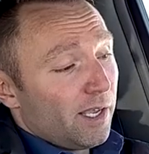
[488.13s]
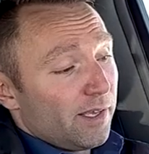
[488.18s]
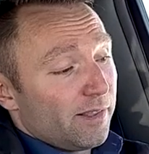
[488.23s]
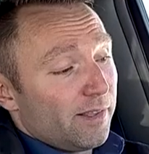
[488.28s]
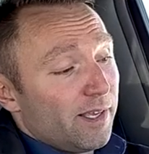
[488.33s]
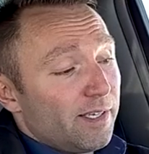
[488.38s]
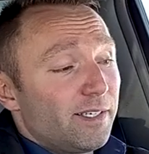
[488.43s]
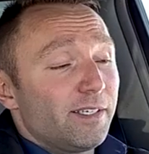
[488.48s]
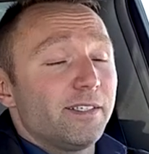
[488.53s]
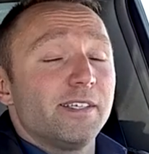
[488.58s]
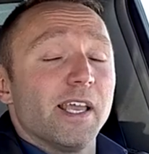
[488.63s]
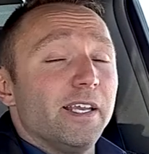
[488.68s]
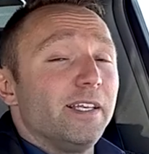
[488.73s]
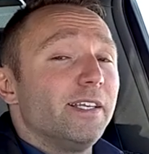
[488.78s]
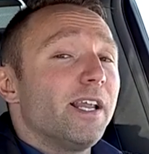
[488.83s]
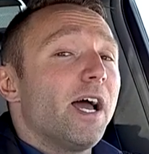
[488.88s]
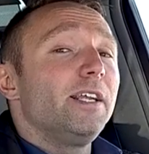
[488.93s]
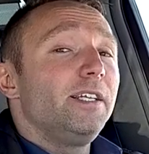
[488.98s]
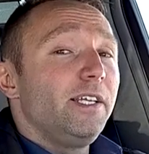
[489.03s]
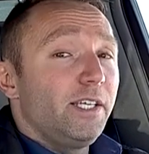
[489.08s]
this is a
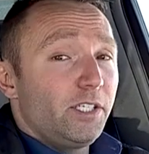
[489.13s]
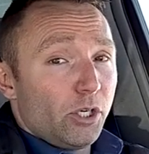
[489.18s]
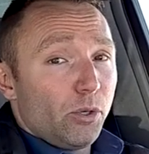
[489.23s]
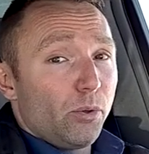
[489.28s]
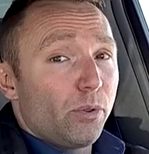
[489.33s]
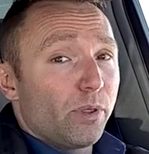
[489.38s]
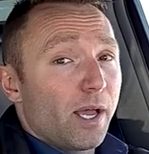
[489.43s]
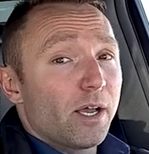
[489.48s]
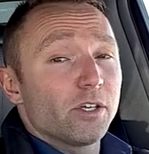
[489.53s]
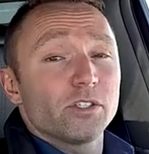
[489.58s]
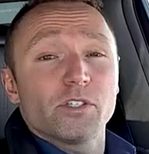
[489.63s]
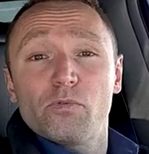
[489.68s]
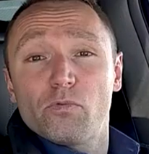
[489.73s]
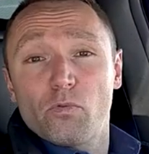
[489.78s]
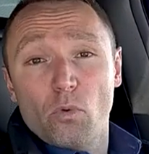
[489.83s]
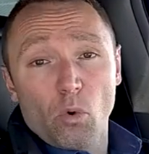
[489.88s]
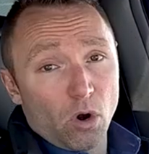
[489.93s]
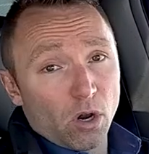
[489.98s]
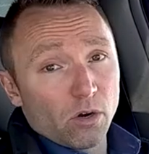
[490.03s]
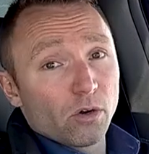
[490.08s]
ninety-two thousand
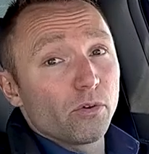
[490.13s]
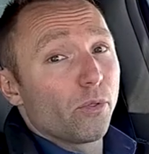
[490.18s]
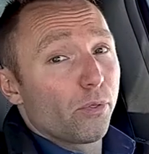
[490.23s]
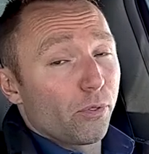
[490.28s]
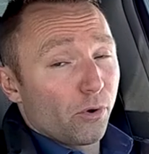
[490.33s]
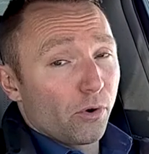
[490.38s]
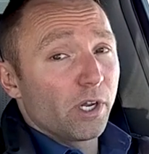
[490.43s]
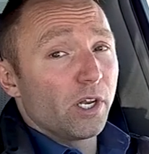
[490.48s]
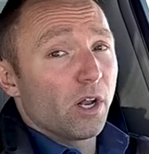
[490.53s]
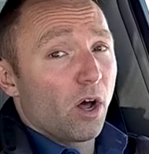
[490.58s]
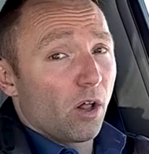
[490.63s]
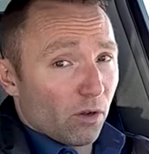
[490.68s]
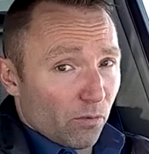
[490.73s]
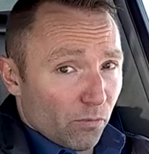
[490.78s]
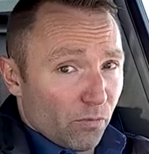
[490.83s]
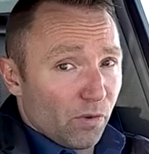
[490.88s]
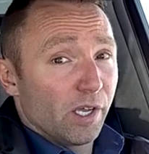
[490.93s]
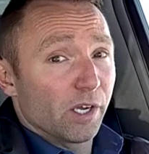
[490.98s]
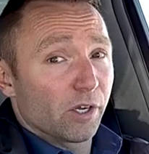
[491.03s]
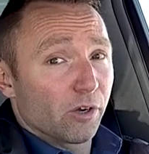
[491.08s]
four hundred thirty dollar
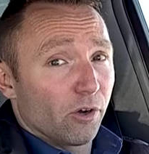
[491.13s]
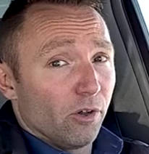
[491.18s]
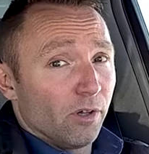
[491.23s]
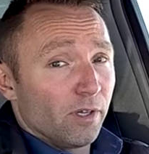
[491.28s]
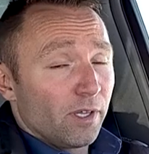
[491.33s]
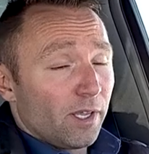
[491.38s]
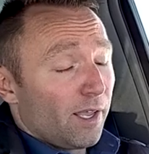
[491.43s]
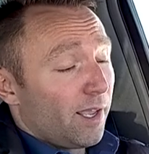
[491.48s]
vehicle,